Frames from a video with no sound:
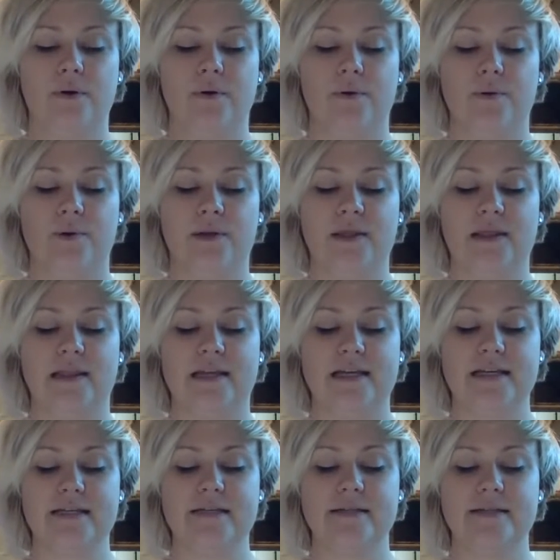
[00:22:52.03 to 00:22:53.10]

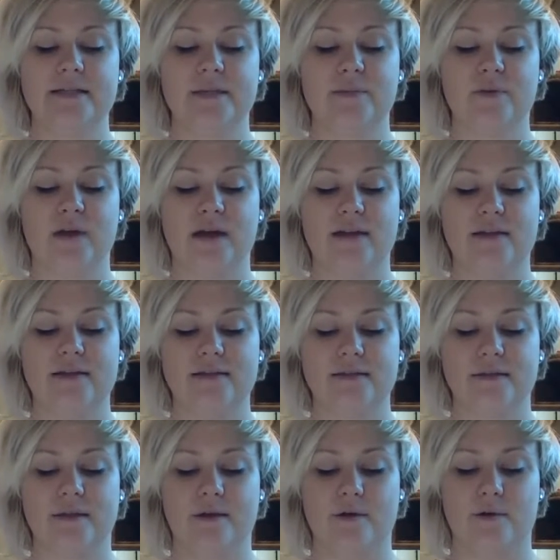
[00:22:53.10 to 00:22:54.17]
Release the breath
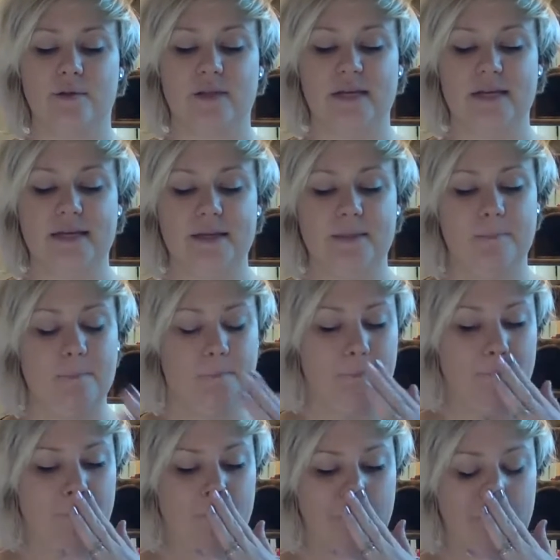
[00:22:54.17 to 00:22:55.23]
slowly
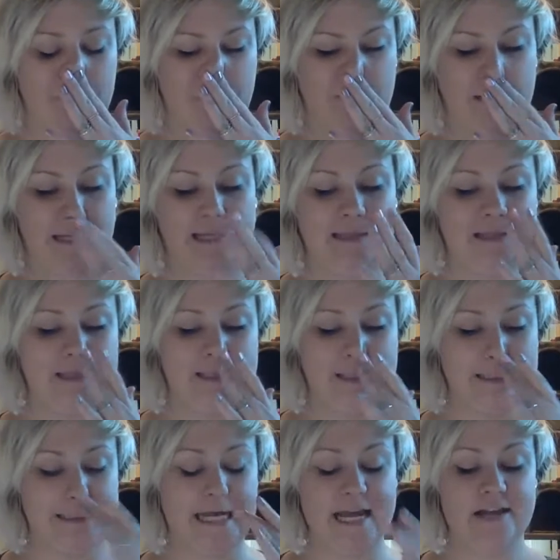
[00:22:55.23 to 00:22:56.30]
and let the
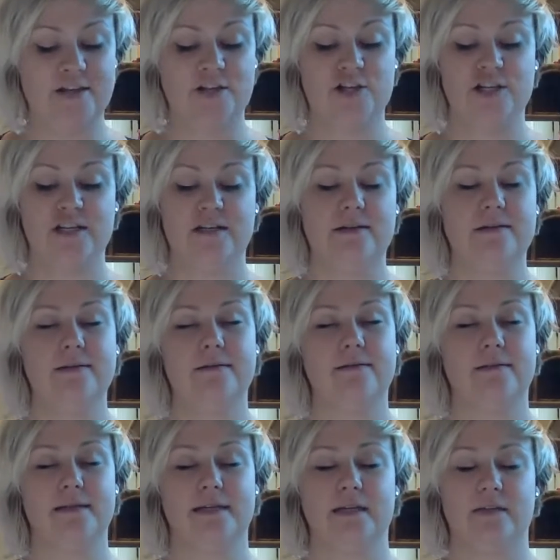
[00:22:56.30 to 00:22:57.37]
tension
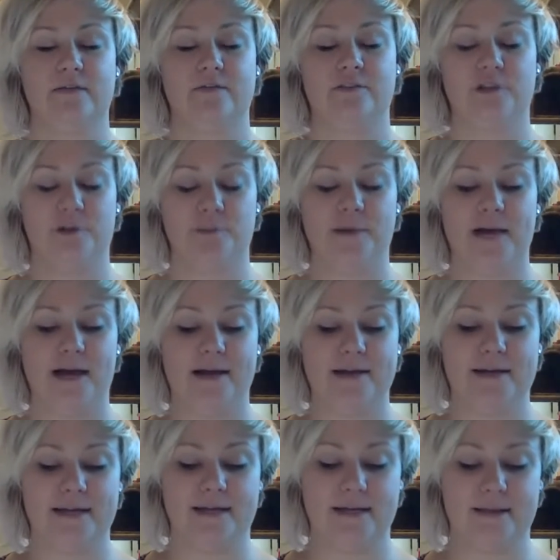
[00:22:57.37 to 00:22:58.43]
leave your
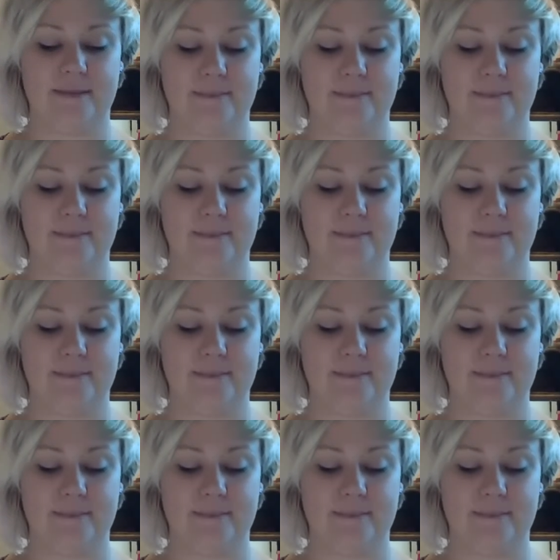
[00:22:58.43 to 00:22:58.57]
body.